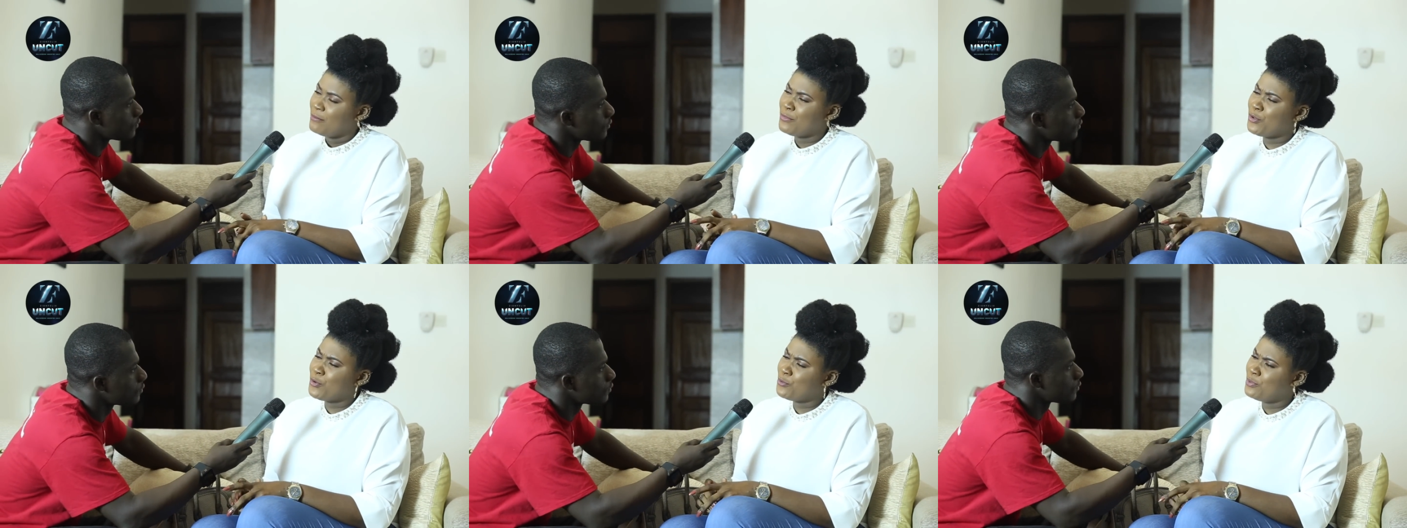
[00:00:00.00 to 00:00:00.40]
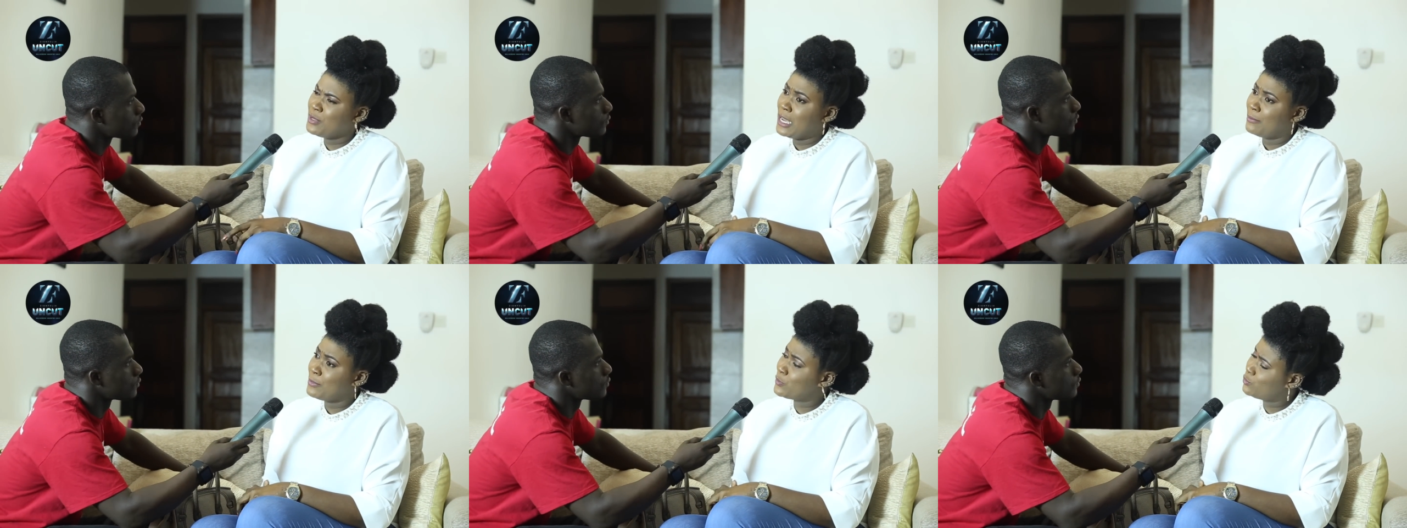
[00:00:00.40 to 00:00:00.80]
Speaker 1: Me, you be
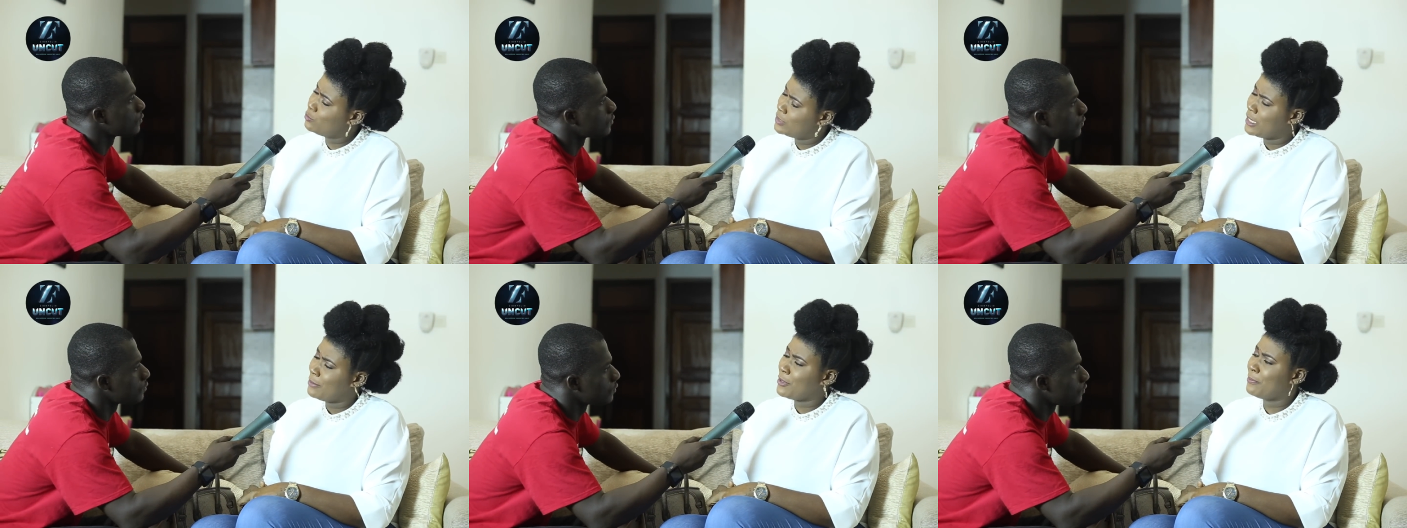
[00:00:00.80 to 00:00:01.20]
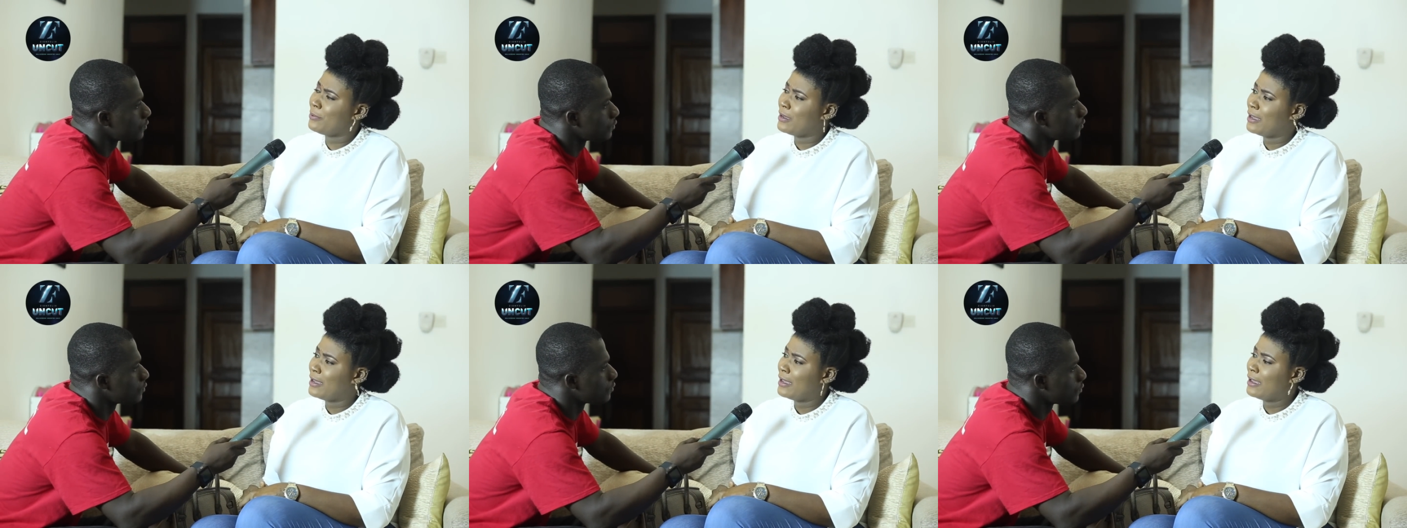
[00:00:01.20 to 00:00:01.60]
a Missumia,
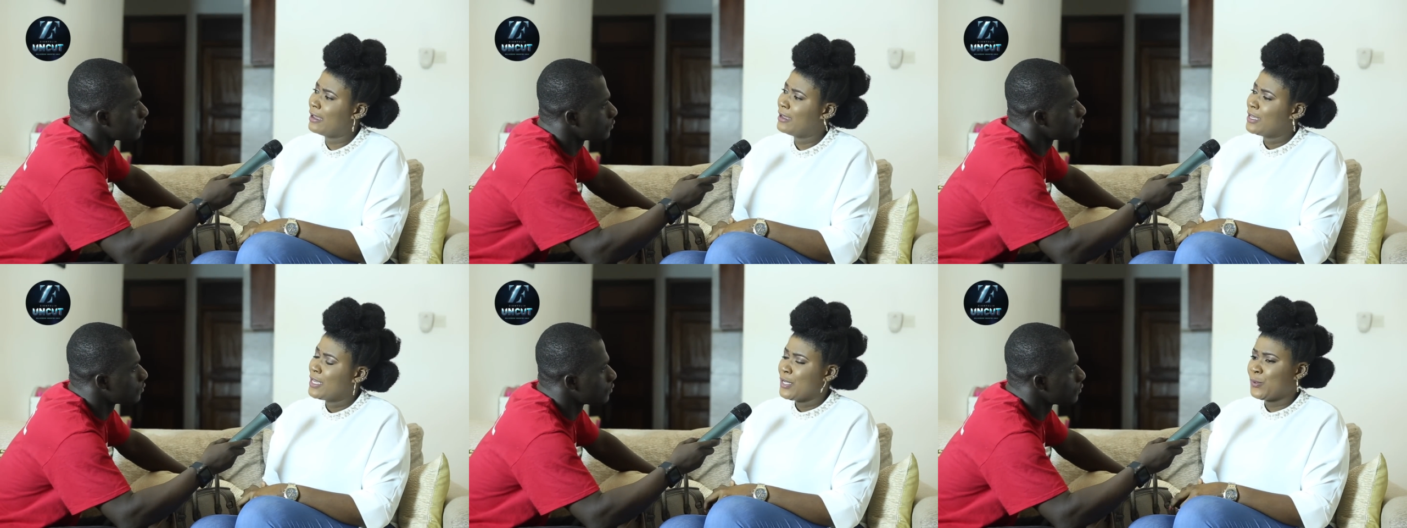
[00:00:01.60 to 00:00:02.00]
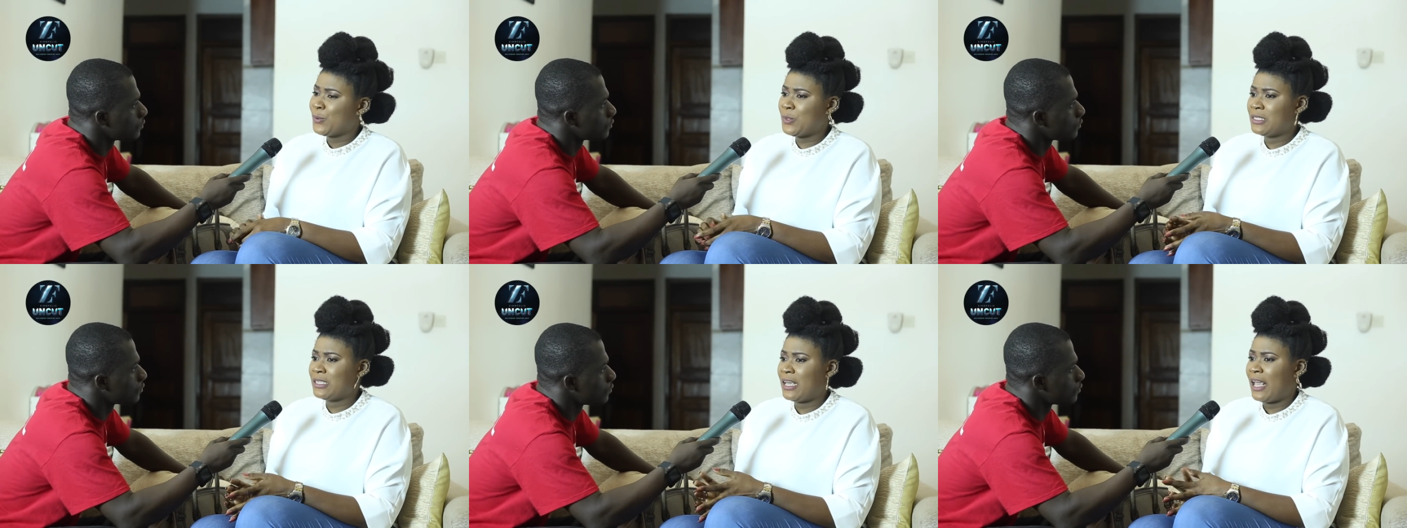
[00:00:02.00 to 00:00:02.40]
pa.
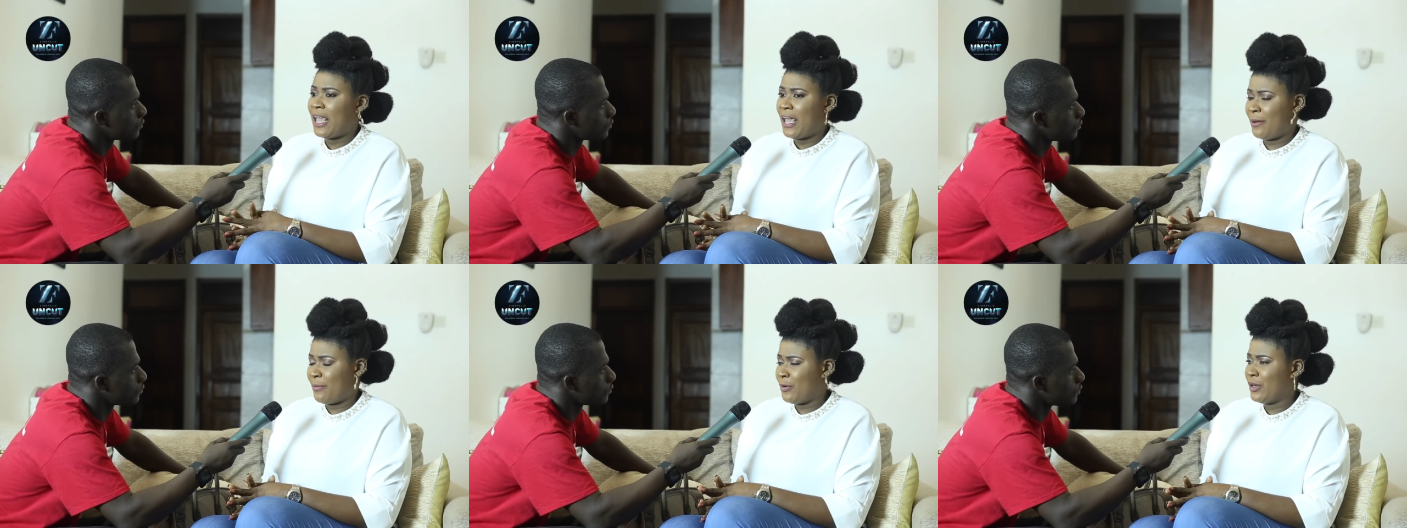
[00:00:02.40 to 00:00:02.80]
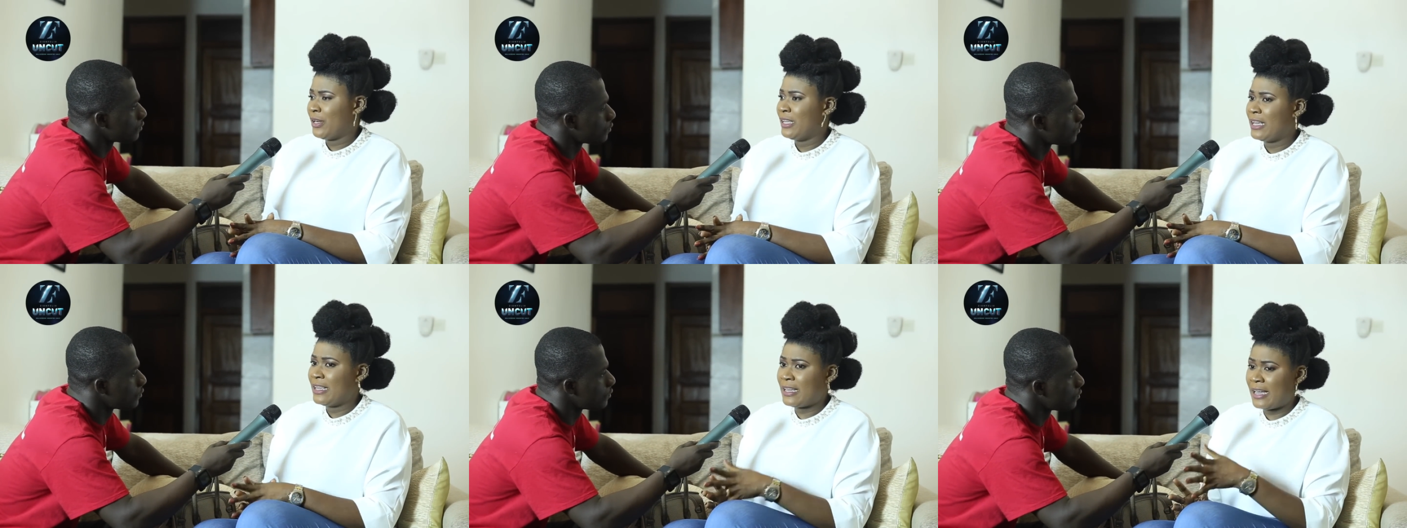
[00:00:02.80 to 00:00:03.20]
Won't say
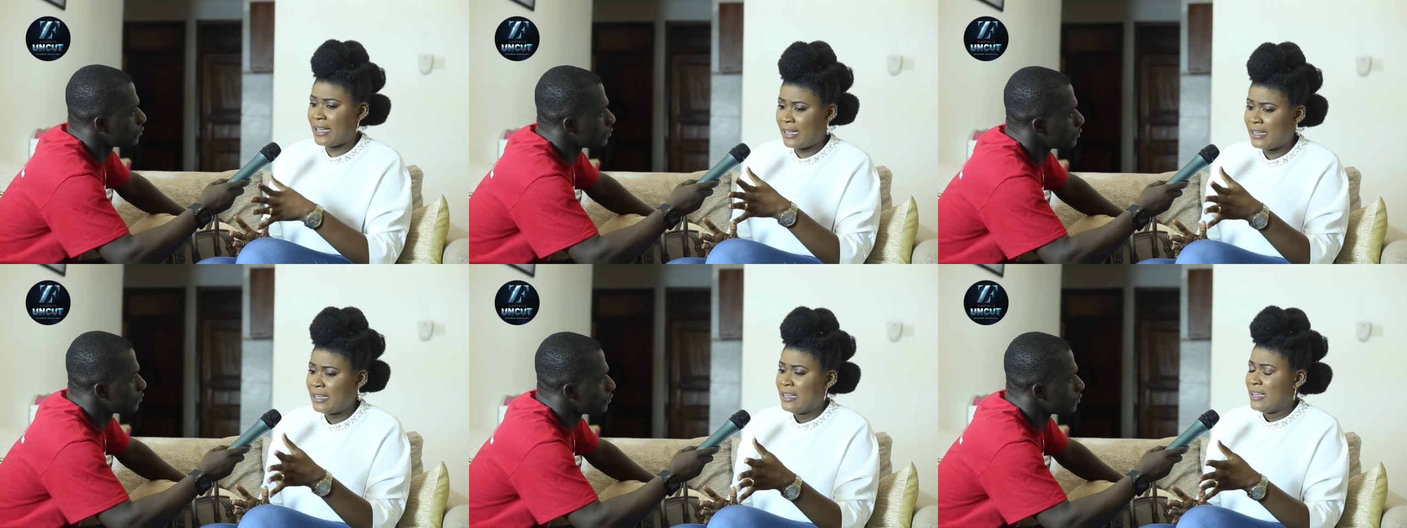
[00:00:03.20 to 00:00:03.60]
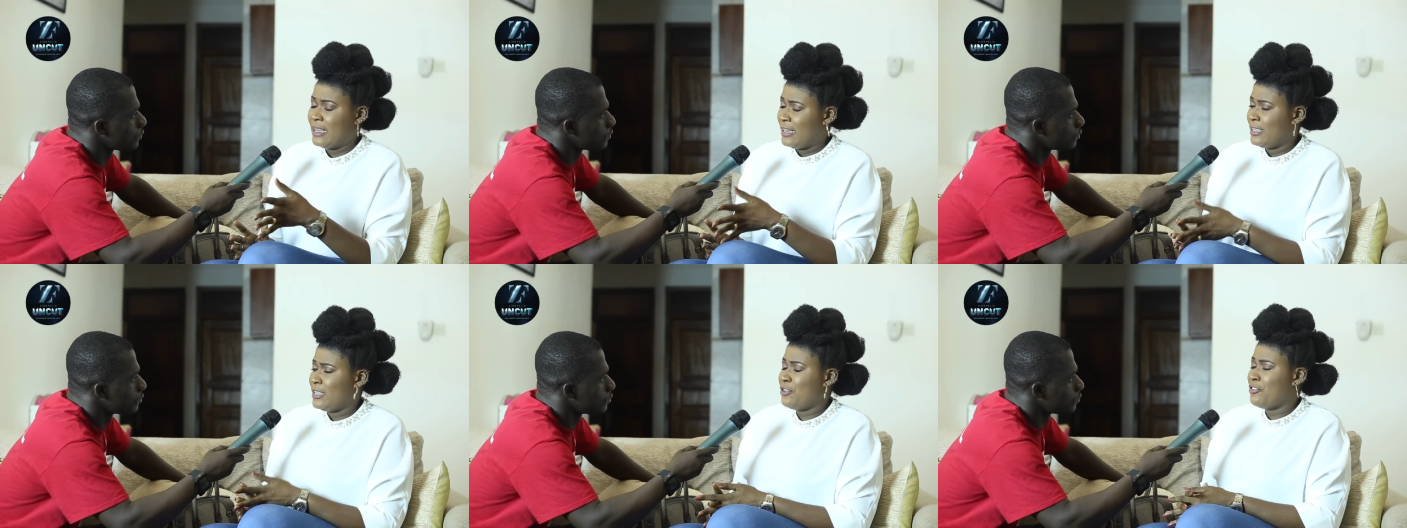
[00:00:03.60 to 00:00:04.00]
ebony, yeah,
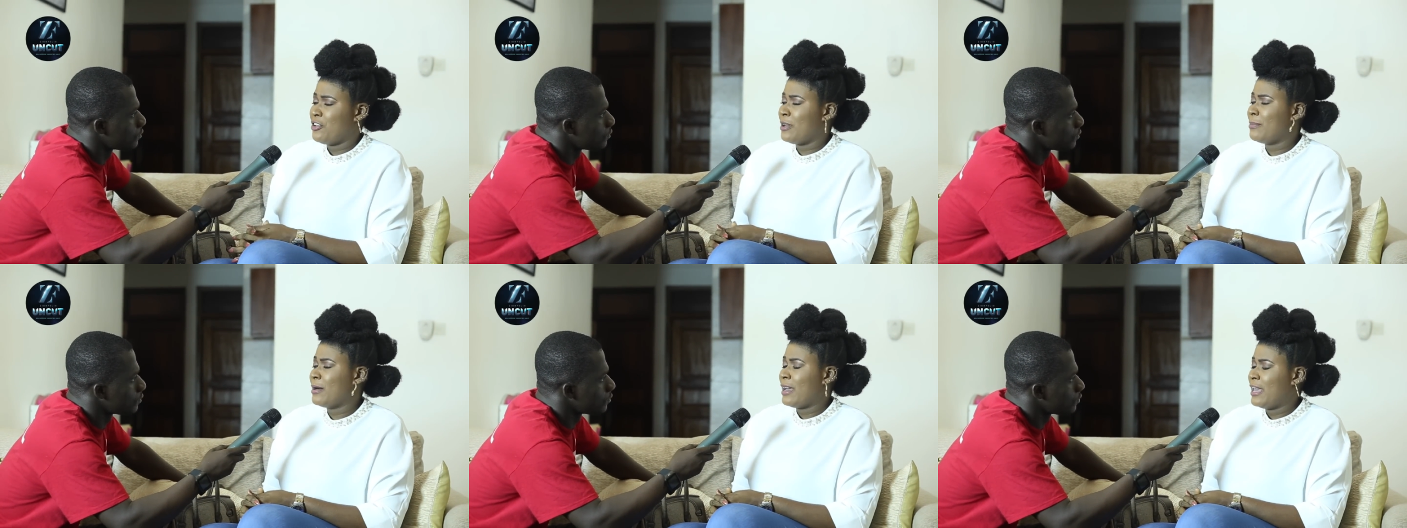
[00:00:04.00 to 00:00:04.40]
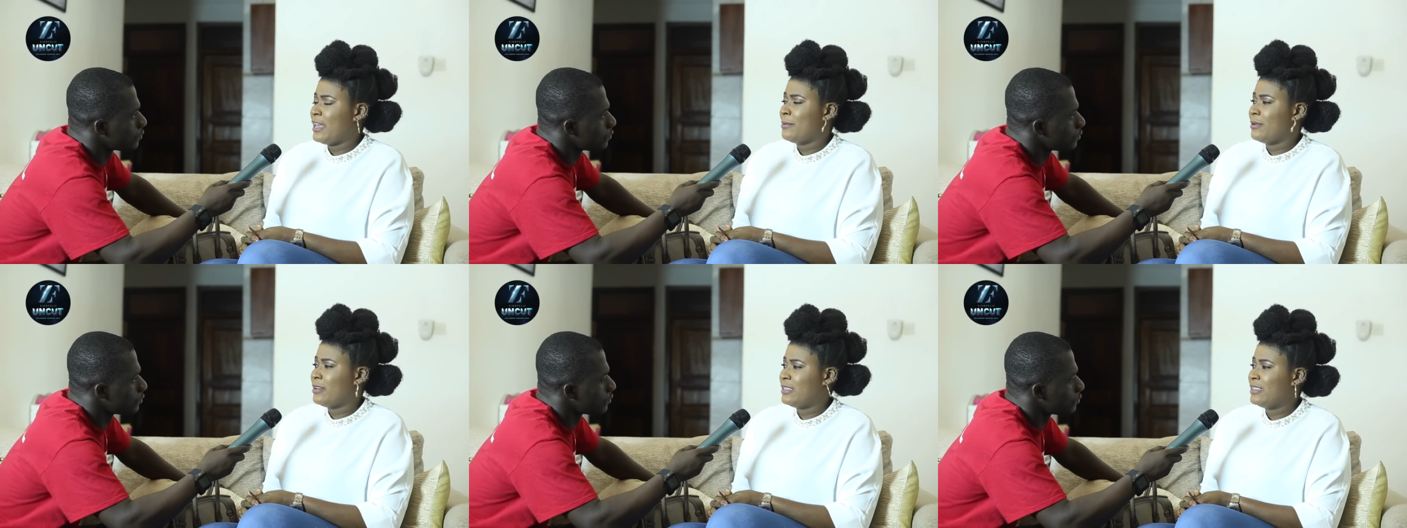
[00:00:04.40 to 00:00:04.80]
in by
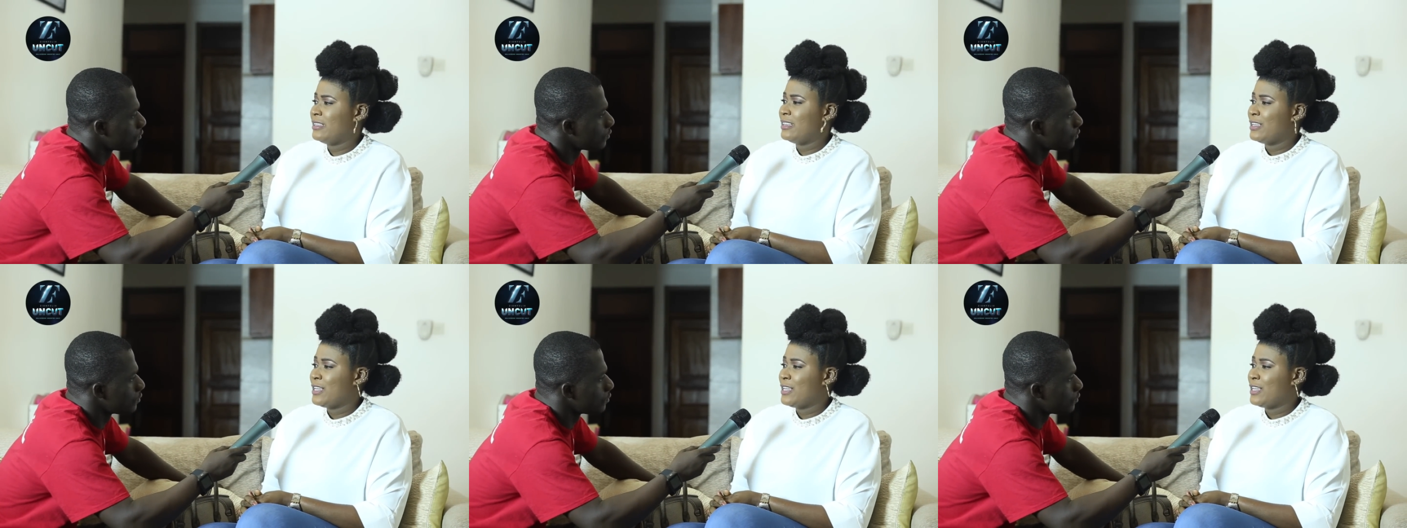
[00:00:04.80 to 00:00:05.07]
ebony.